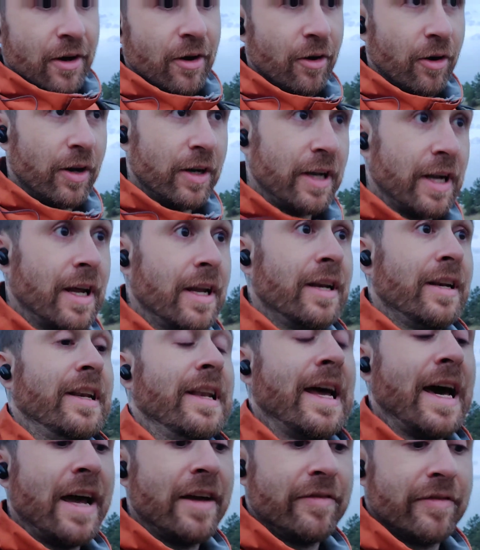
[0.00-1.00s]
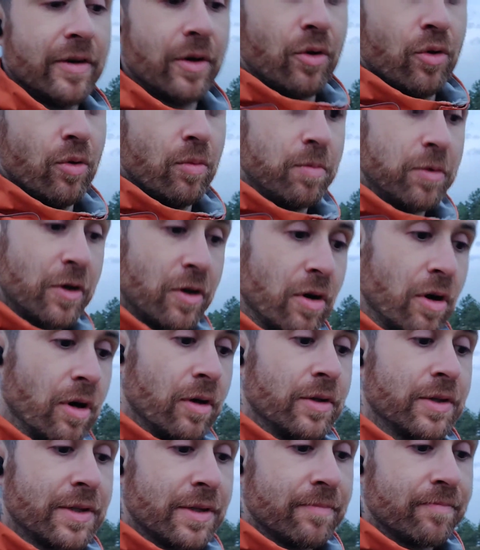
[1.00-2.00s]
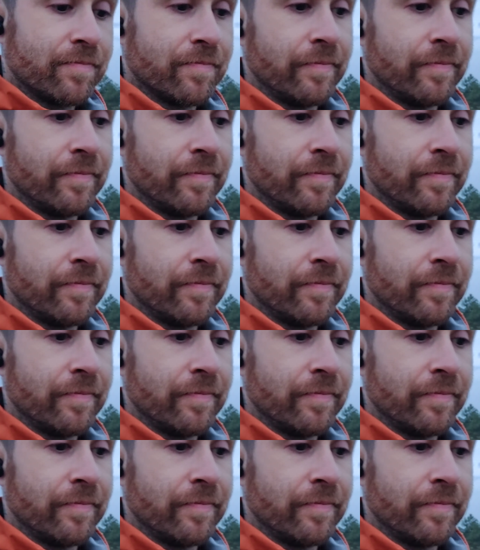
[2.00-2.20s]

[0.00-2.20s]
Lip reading: online live group calls.